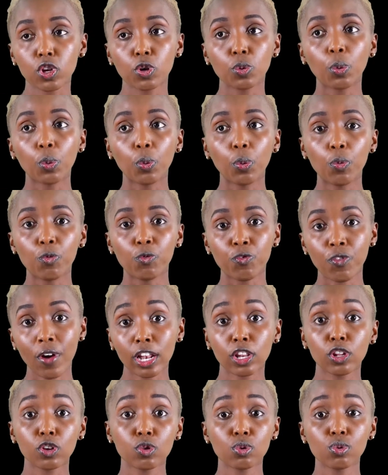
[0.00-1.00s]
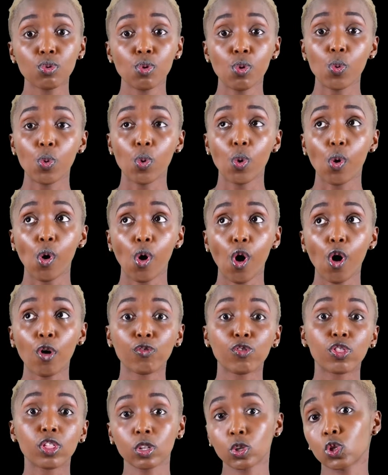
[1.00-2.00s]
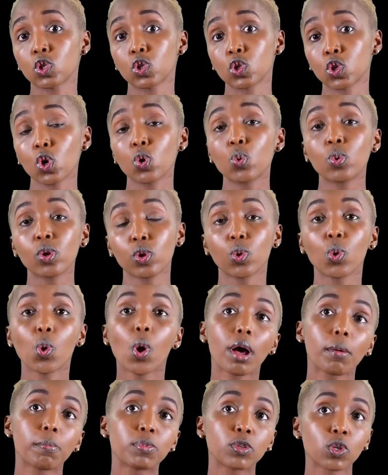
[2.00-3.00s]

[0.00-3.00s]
you value of the stock will go up.